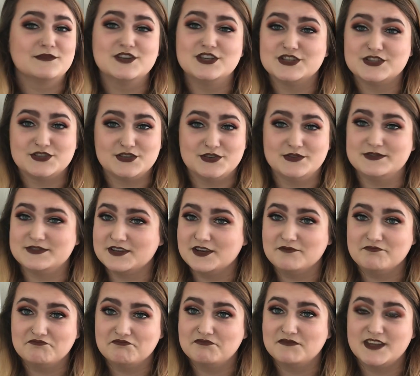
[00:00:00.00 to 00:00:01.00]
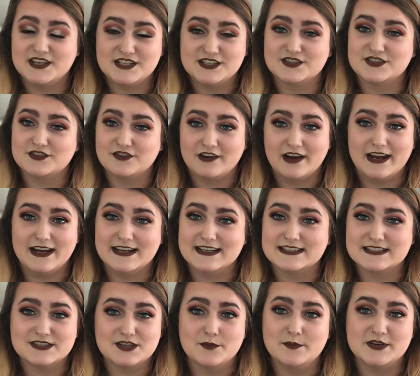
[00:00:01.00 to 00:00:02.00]
Just use them. They're just great.
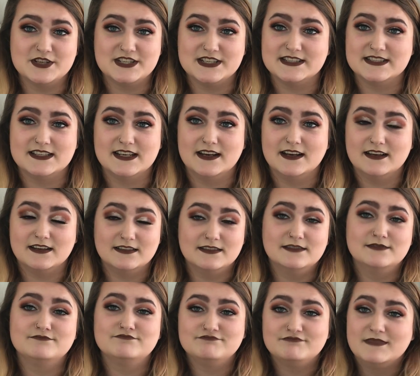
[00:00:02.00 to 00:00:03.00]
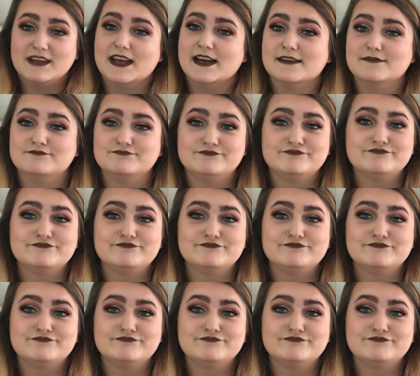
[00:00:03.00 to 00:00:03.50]
It's so much easier. Yeah.